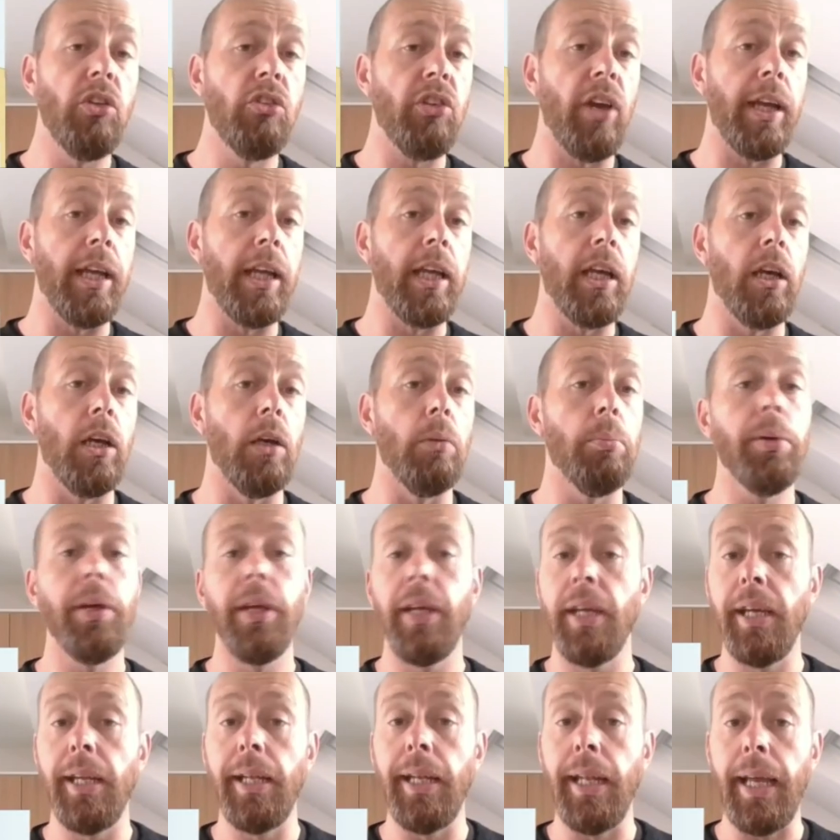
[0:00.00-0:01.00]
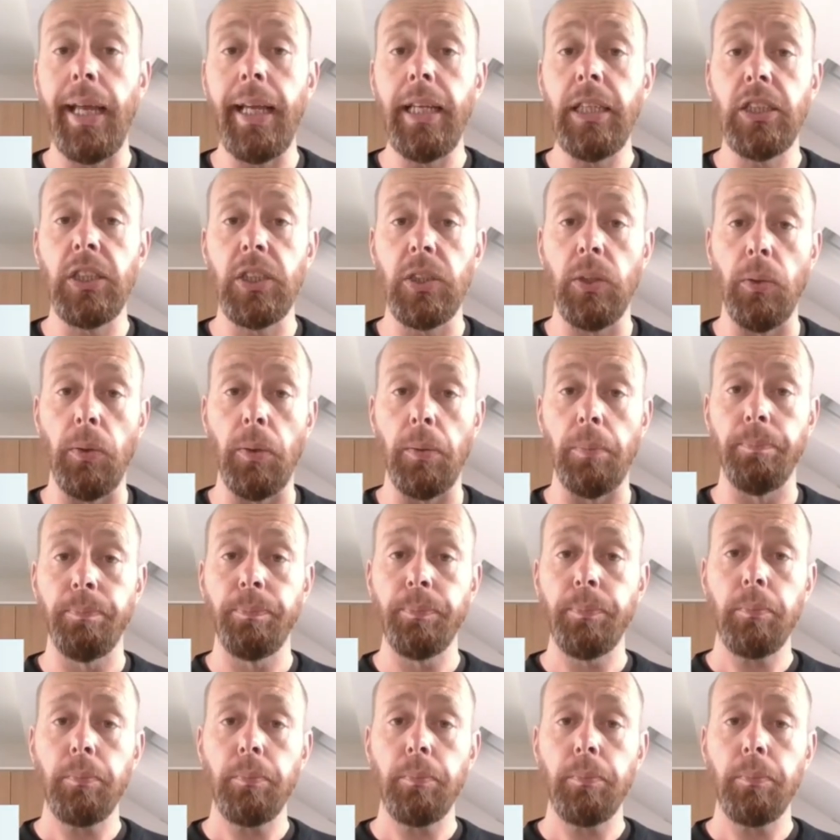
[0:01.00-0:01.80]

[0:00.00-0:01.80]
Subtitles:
Jacob and Esau.